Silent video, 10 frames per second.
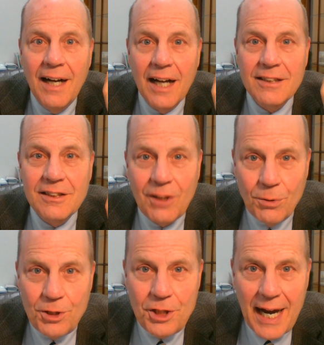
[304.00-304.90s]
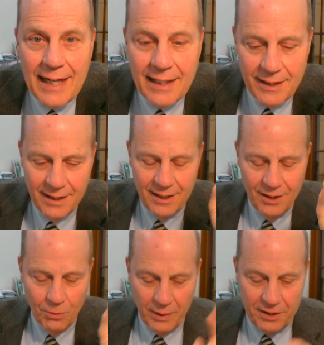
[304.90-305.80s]
associated
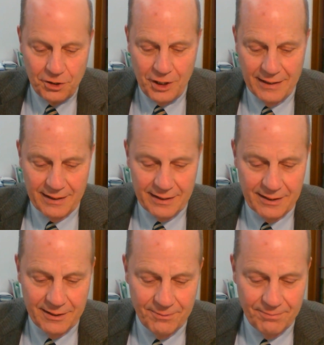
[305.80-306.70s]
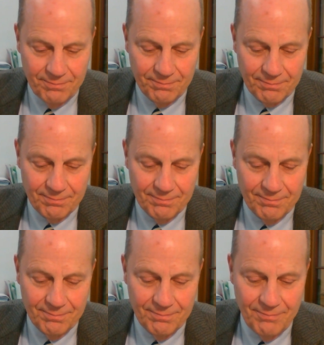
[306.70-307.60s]
with Jesus.
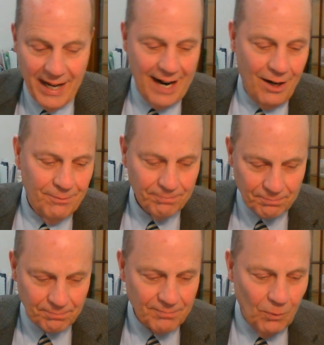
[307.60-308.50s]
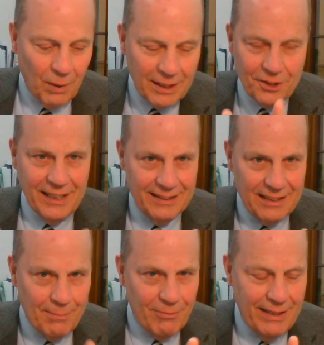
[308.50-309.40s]
Now, watch this.
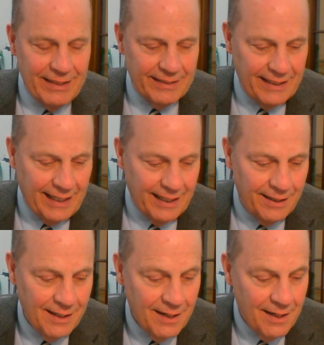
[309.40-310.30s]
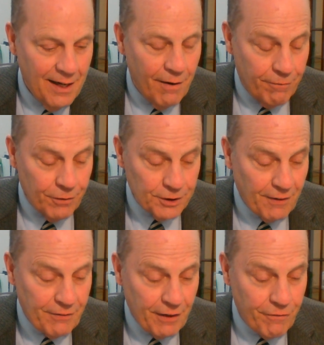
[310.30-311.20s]
Let me read this again. Verse
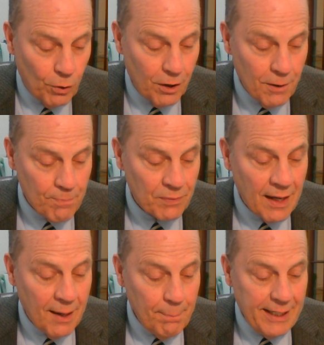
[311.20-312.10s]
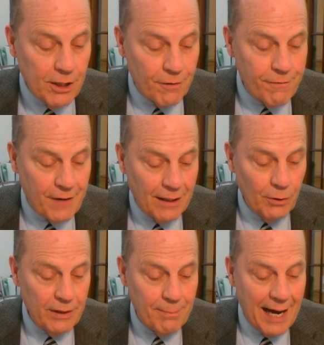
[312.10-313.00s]
54 Peter
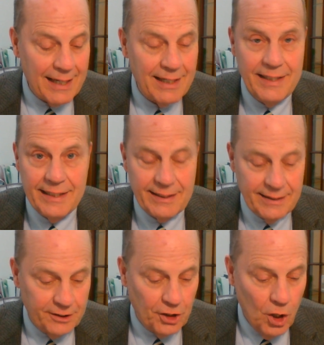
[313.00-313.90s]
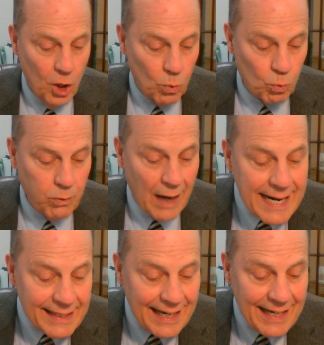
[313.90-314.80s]
followed him at a distance,
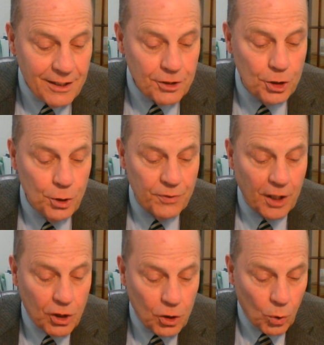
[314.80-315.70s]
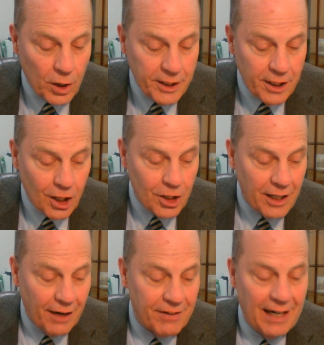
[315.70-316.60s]
right into the
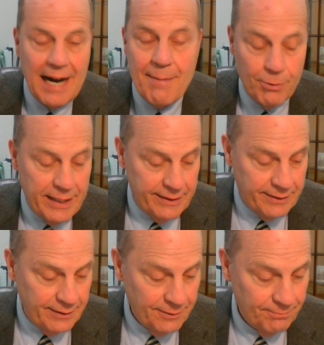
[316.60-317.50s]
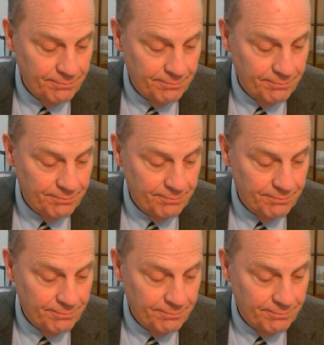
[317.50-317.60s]
courtyard of the high priest.